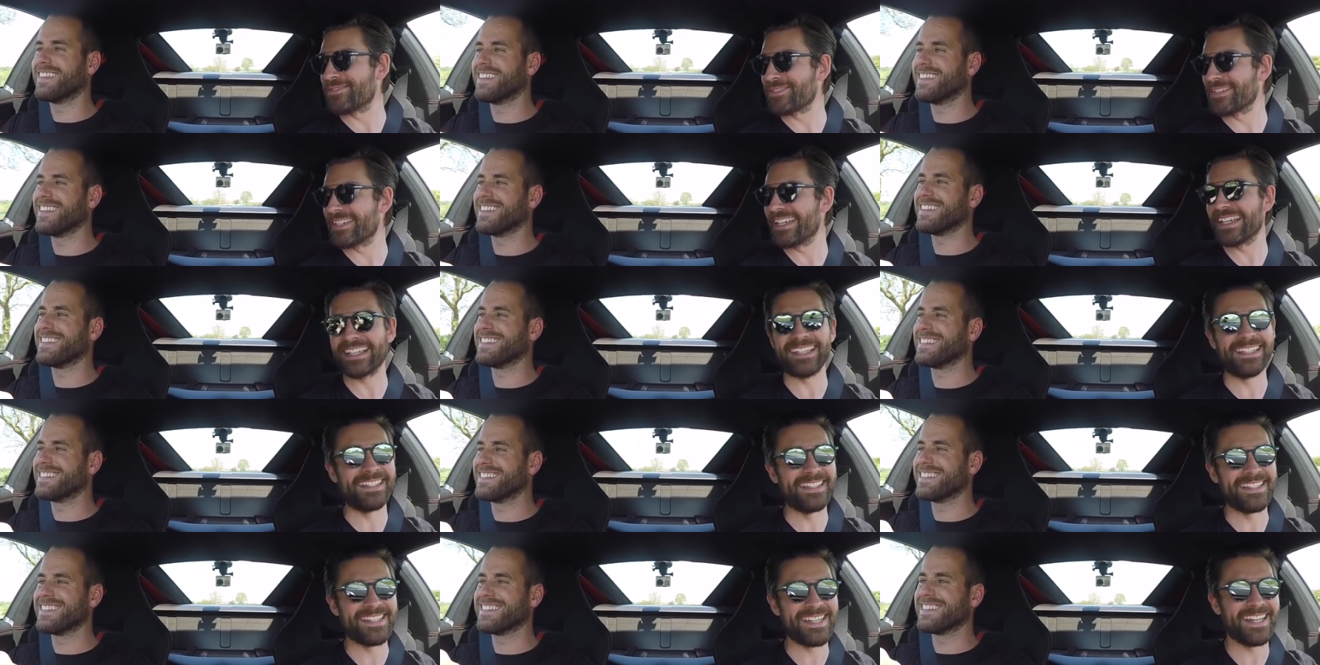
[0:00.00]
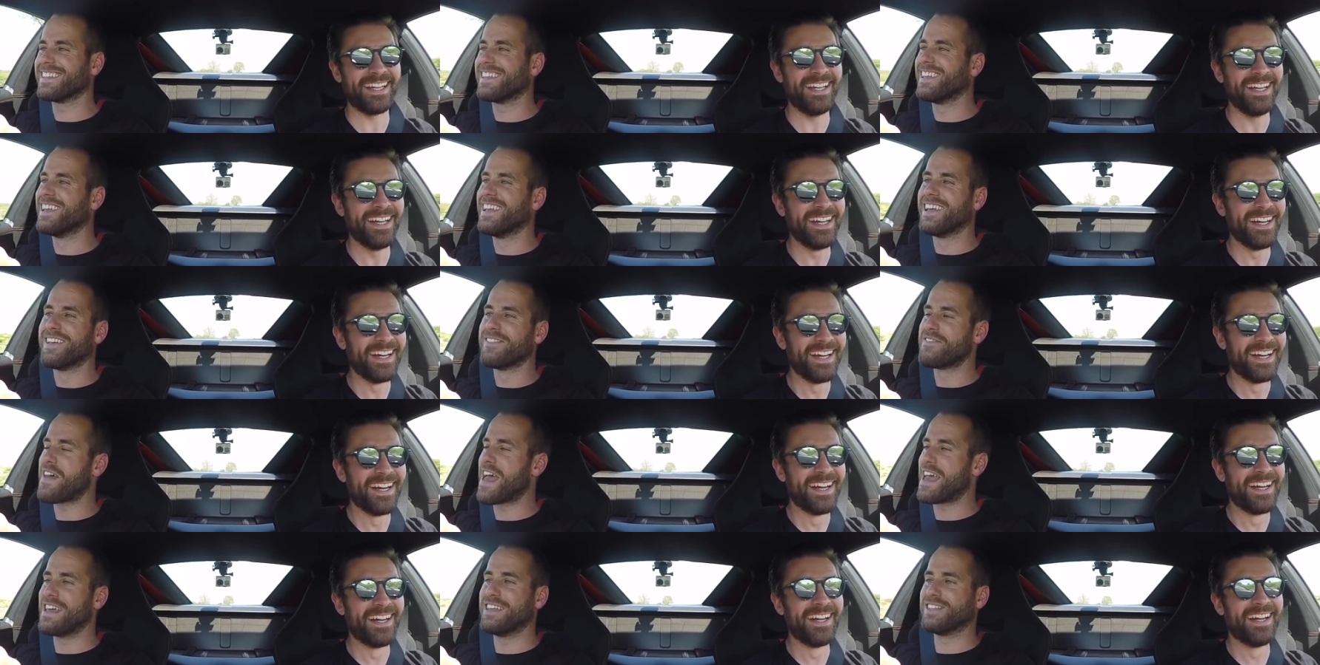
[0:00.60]
Speaker 1: ridiculous, huh?
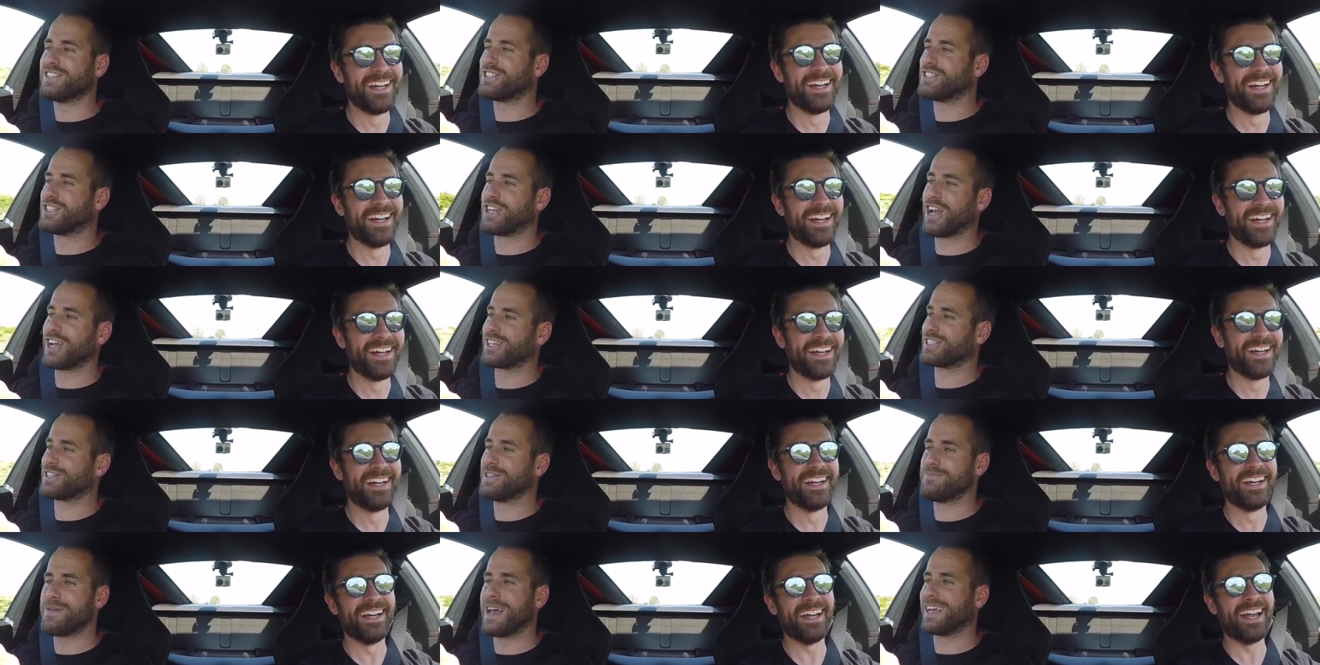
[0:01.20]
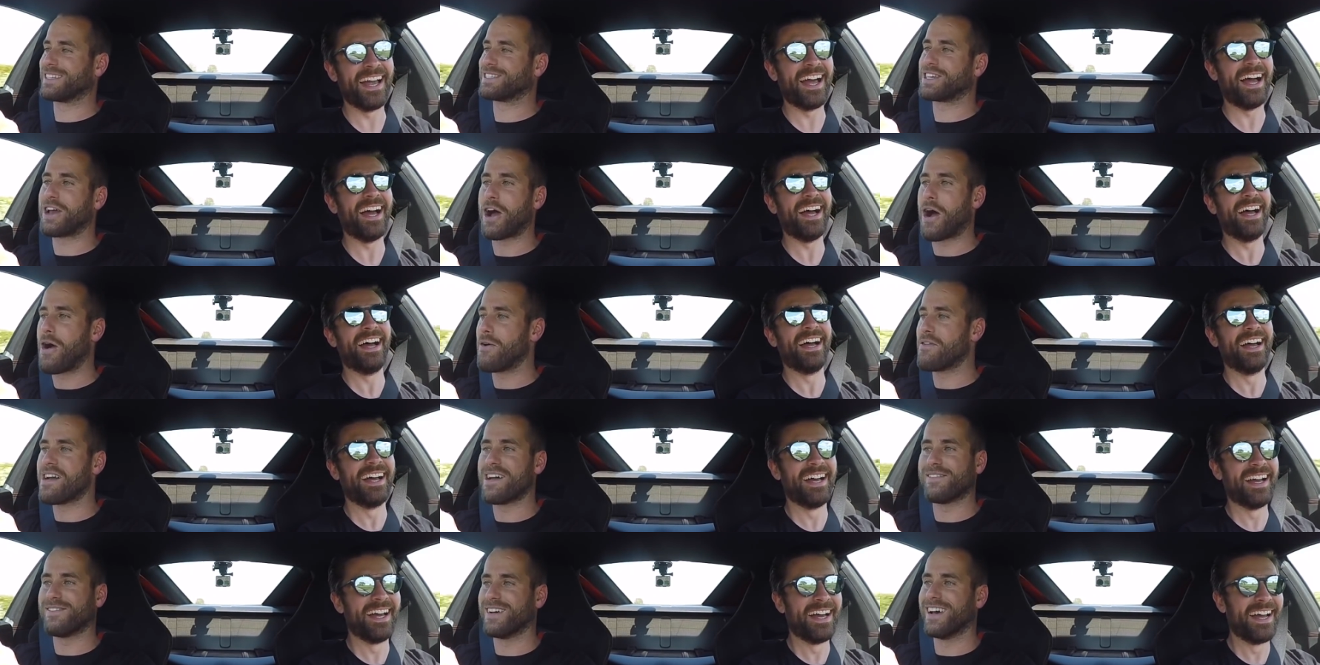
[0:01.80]
It's just the best yeah. car
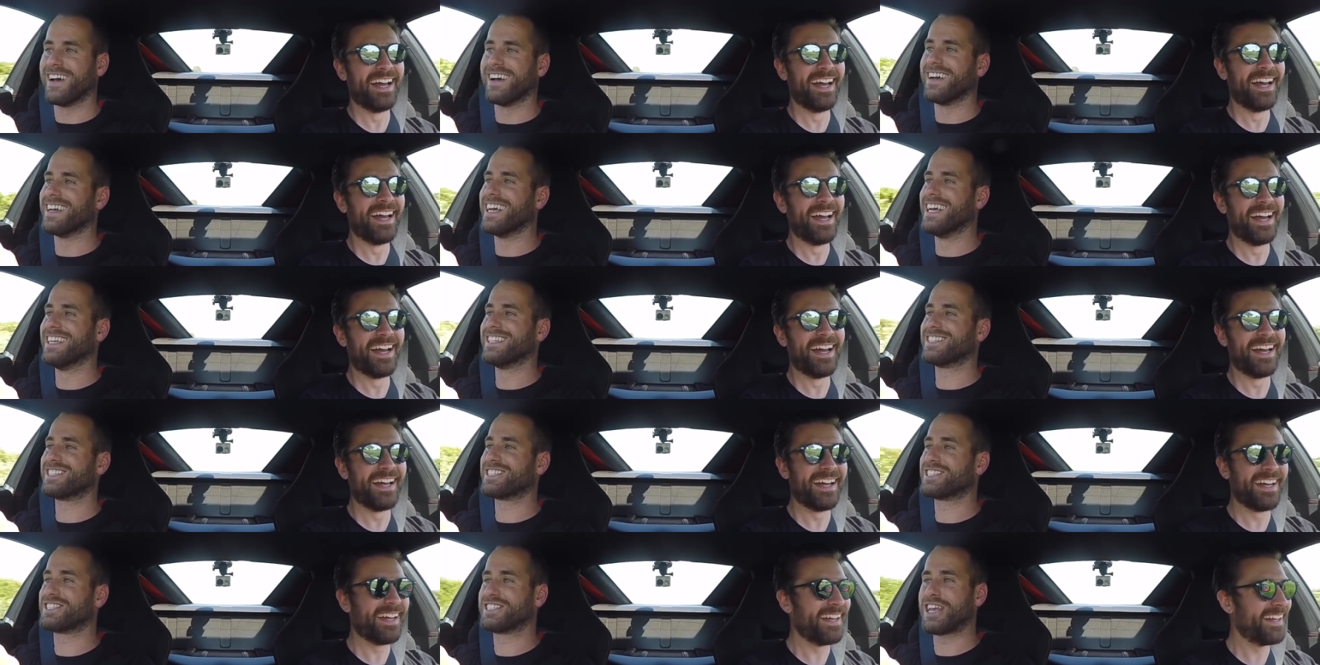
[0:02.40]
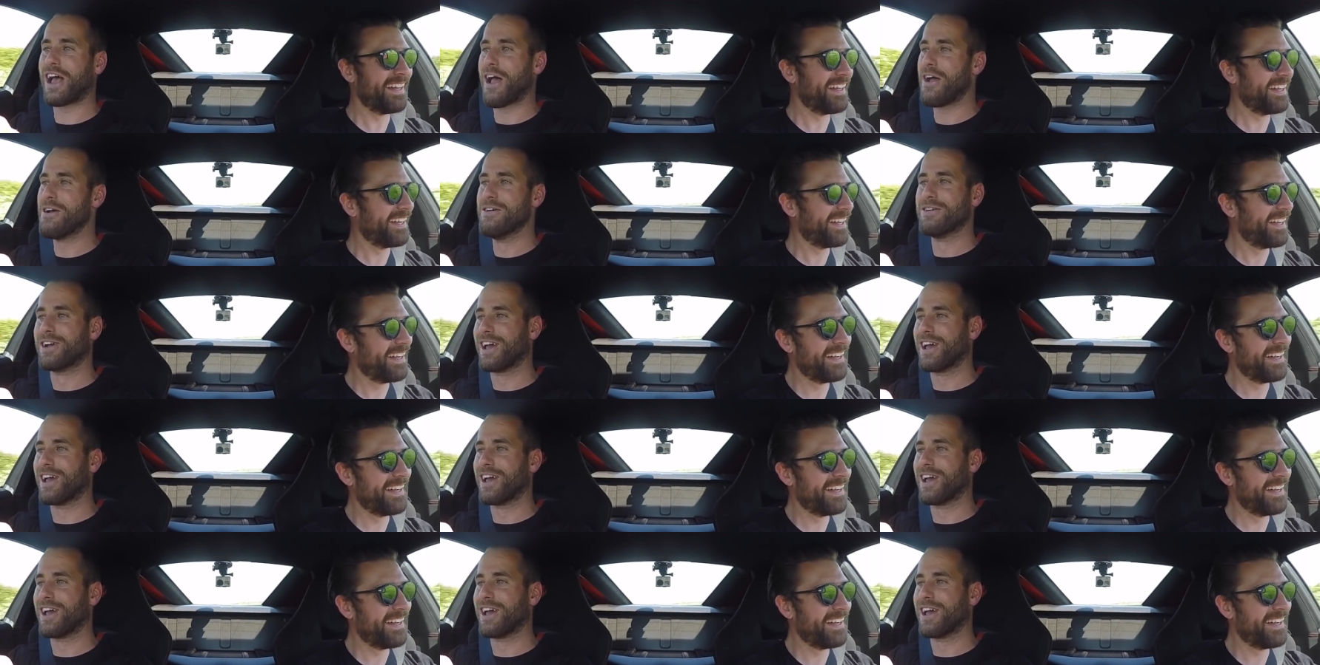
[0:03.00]
ever. It's so